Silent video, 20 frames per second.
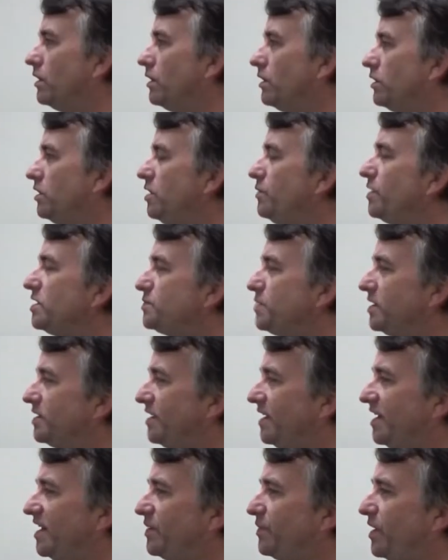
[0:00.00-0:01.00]
You must be
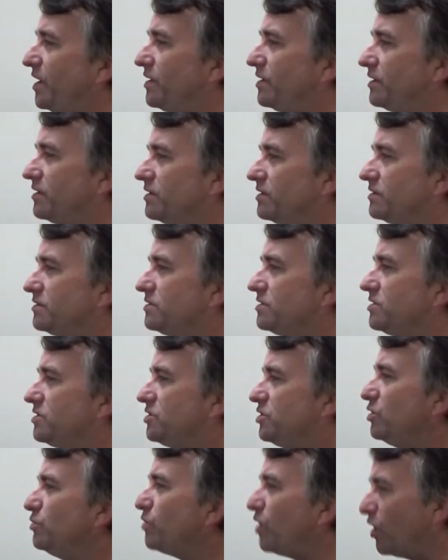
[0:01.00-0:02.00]
thinking about
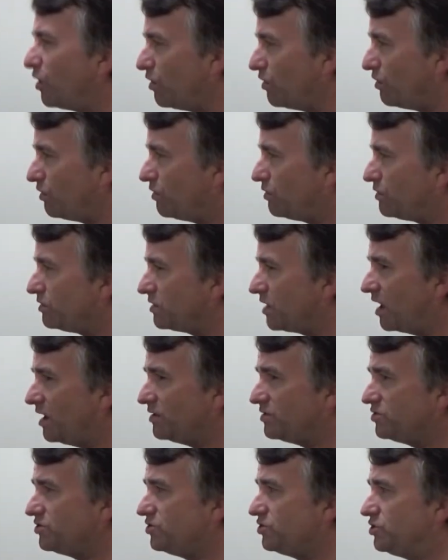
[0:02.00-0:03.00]
sumo,
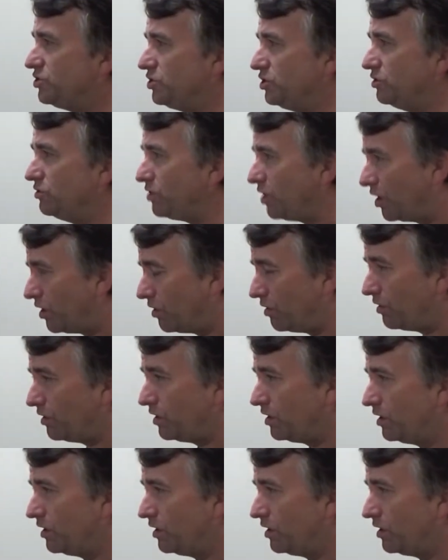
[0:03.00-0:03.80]
not judo.